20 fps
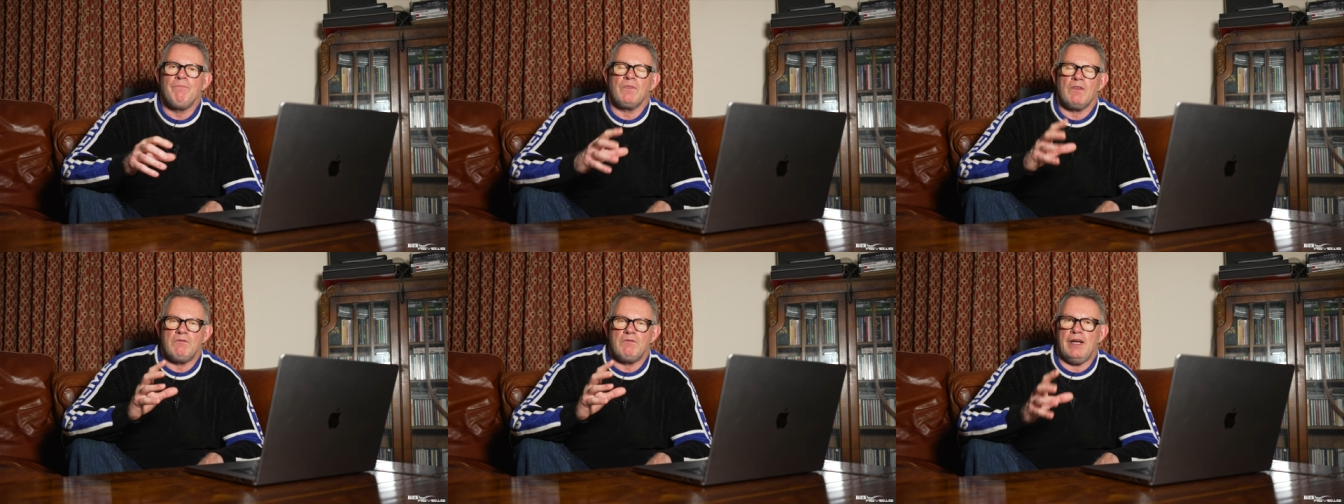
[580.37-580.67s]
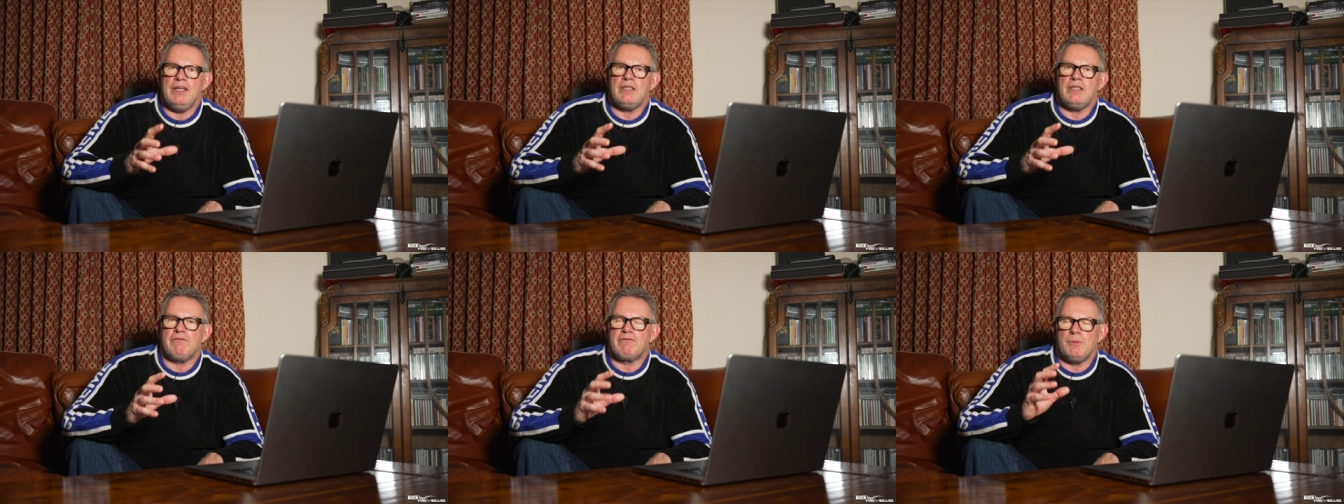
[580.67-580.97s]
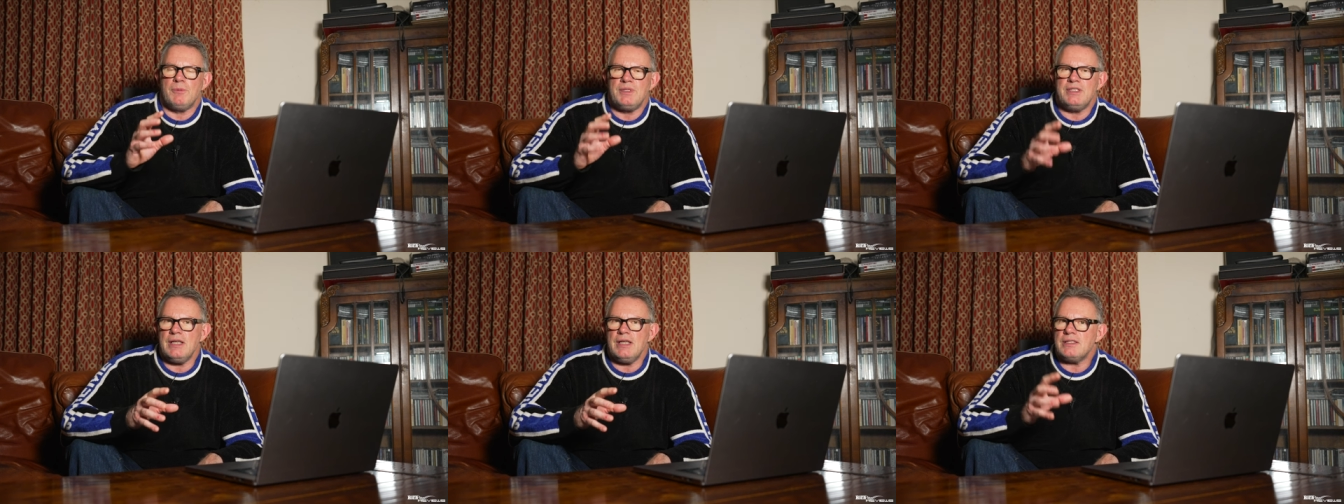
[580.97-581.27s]
ranging
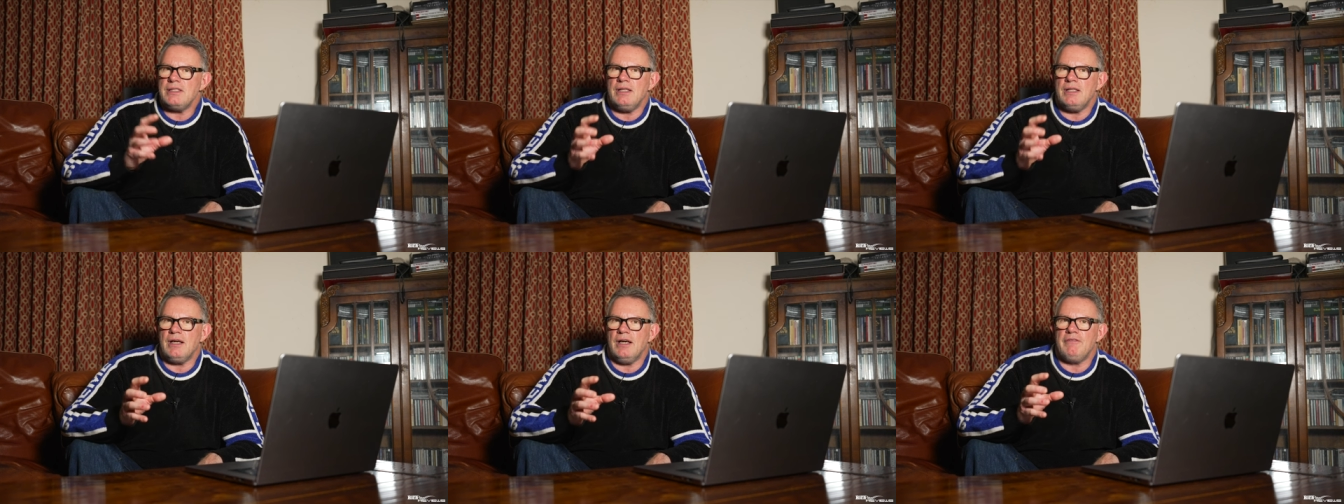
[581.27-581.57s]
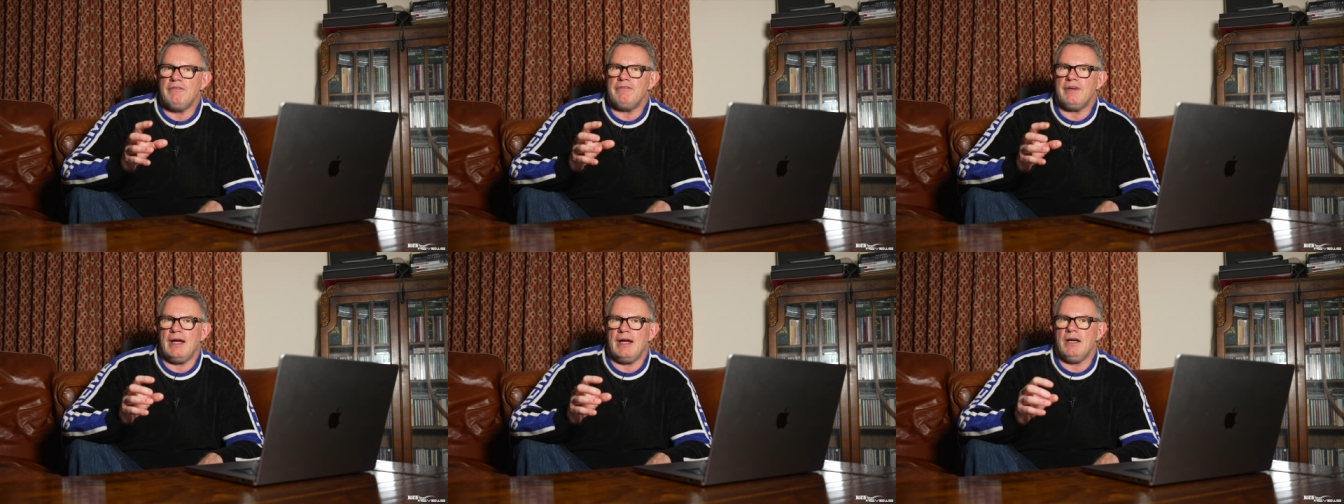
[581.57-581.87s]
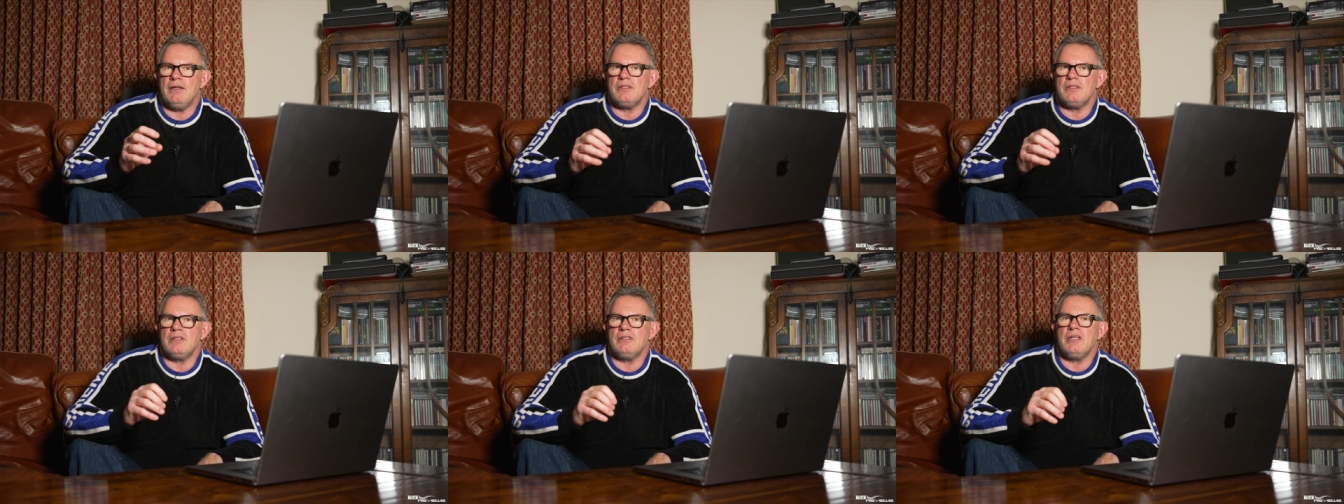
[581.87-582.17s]
from
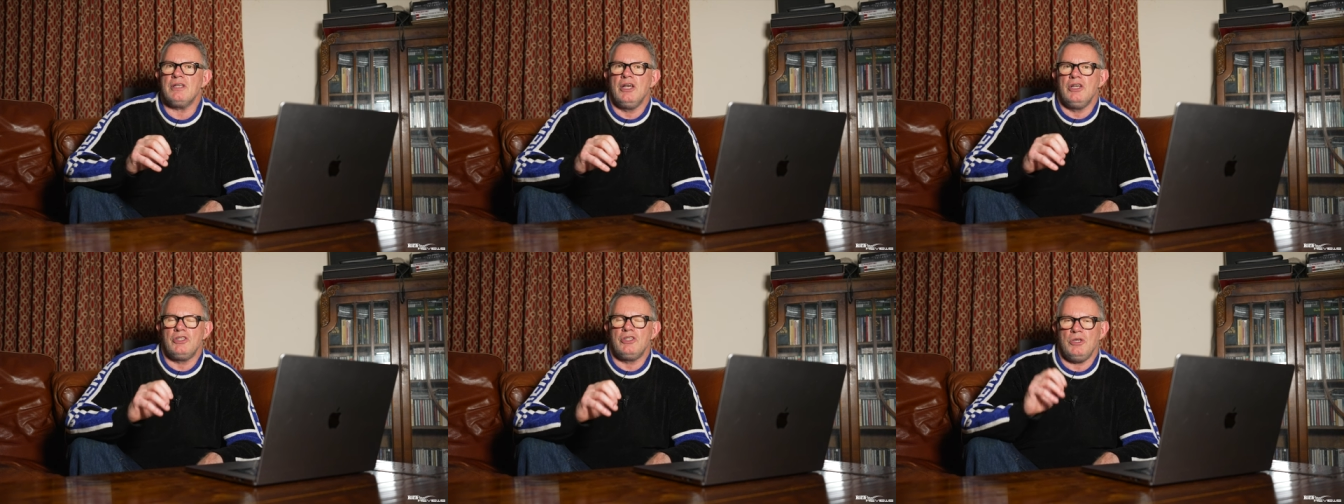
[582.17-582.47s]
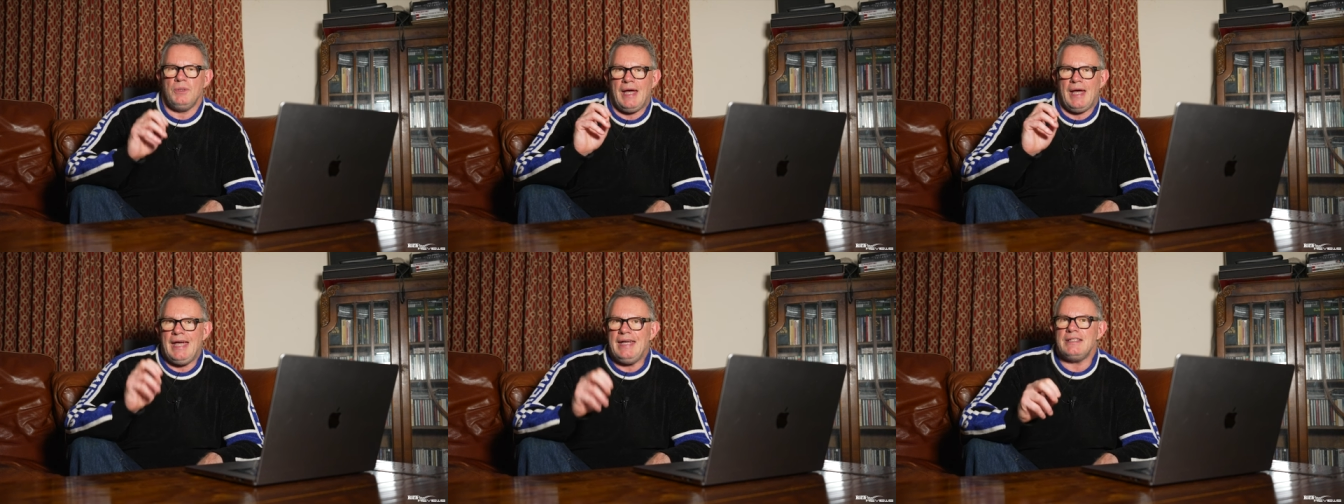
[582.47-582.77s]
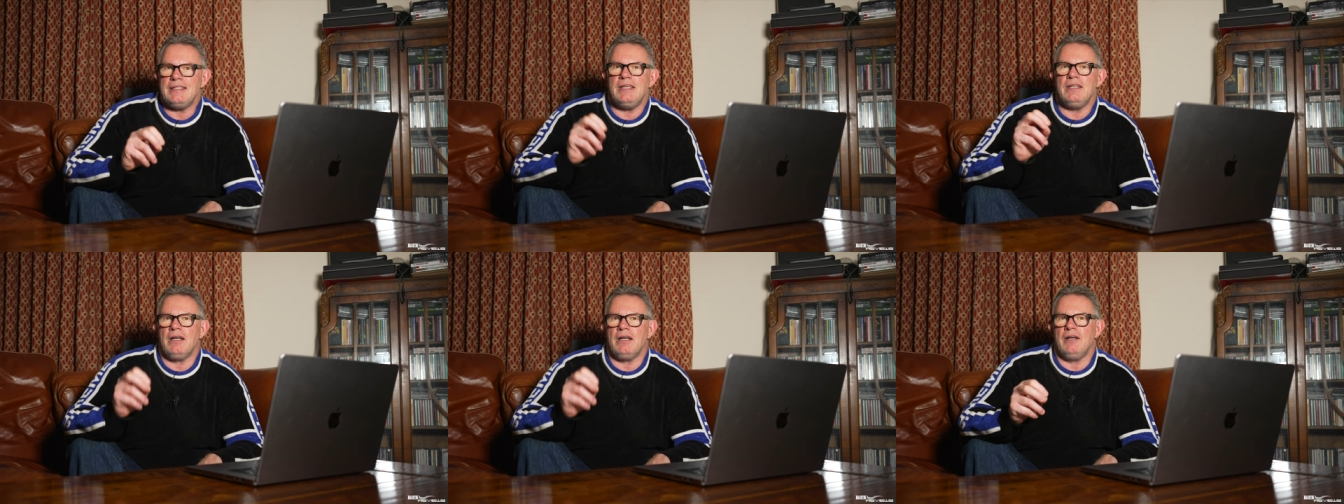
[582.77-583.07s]
69,000 to
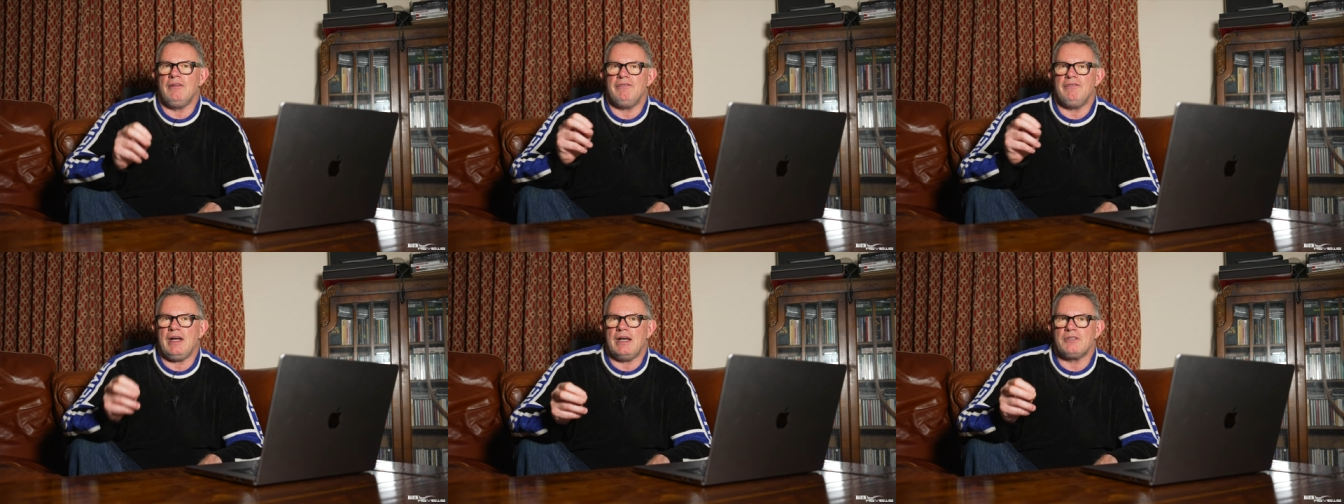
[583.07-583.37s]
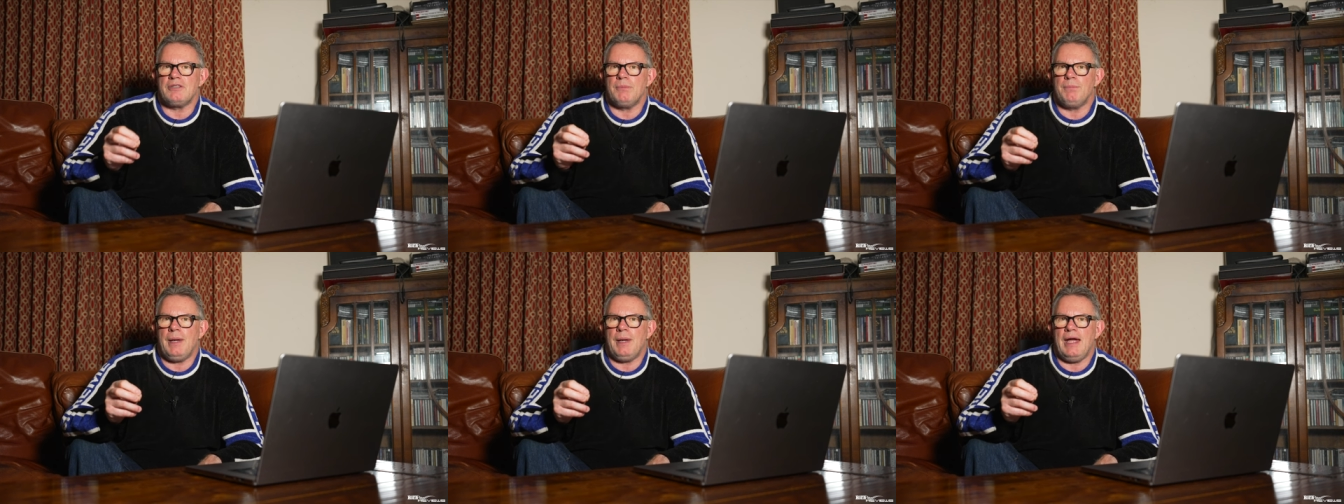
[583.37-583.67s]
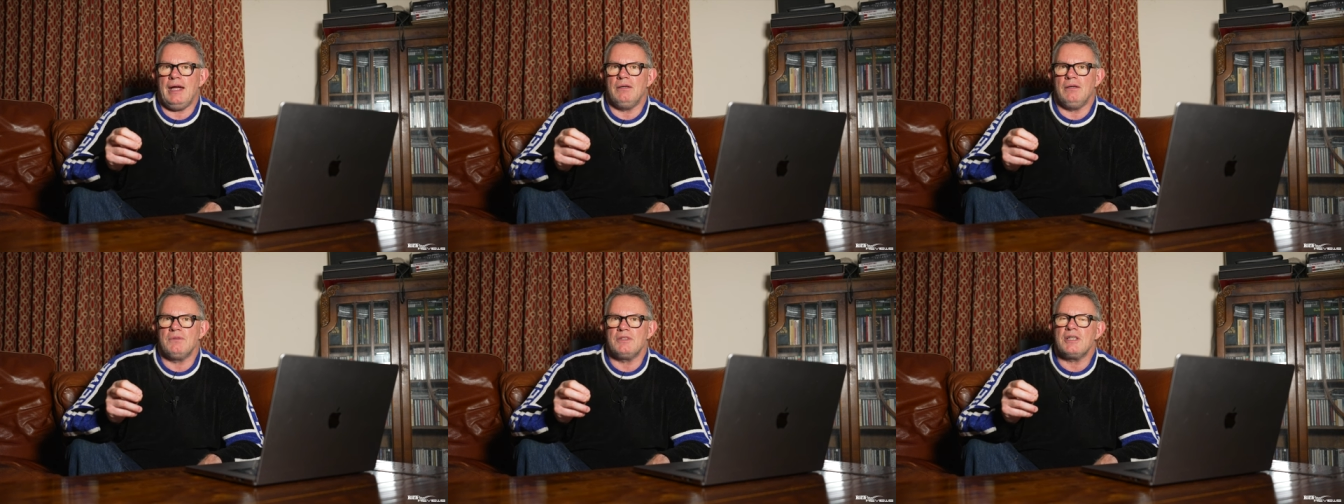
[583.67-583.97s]
89,000
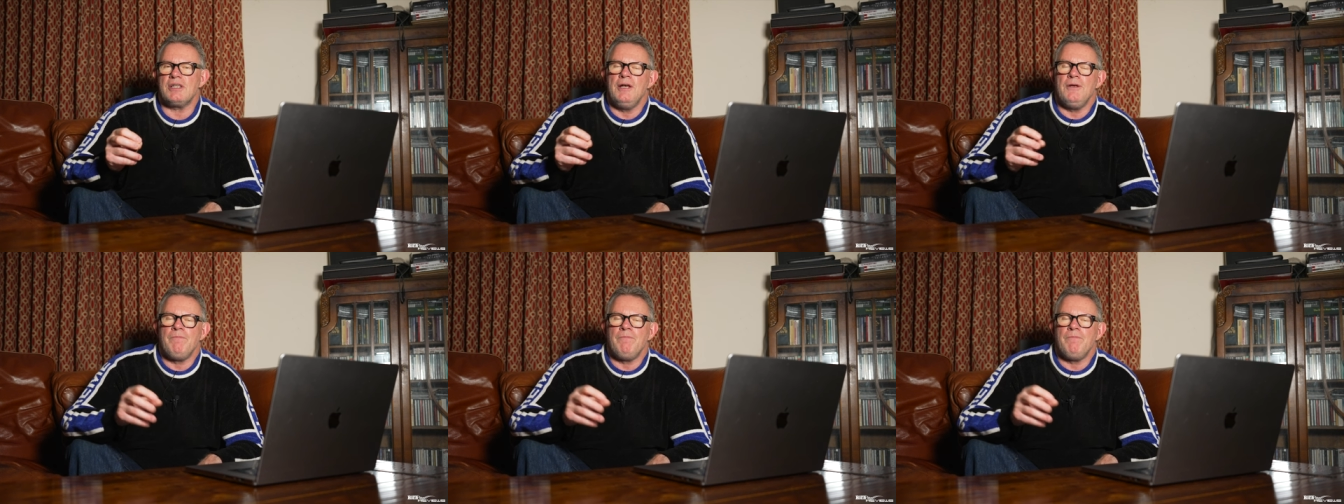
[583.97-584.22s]
pounds